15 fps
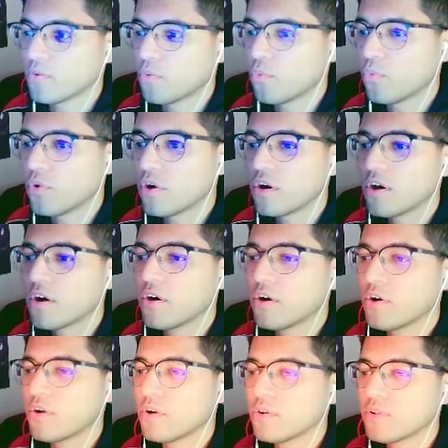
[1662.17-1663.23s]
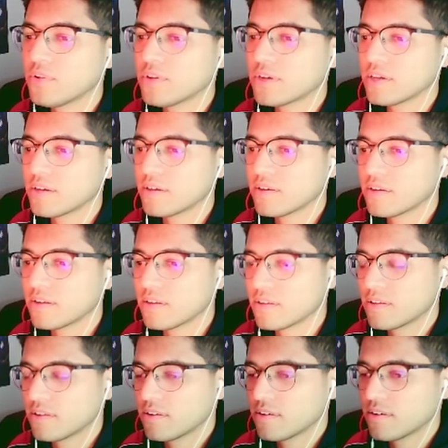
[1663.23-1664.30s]
Whoa, look at
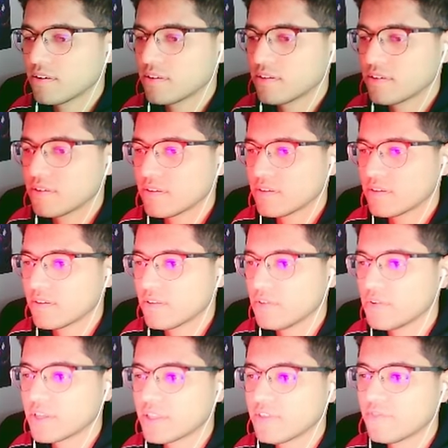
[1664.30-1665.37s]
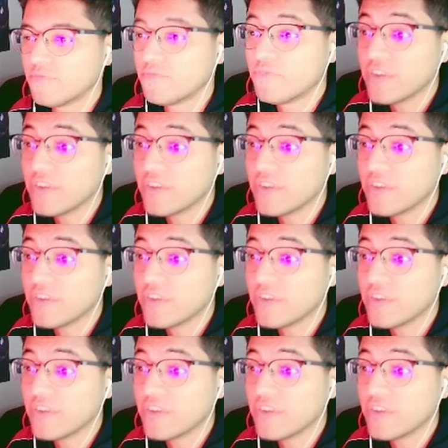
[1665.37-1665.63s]
the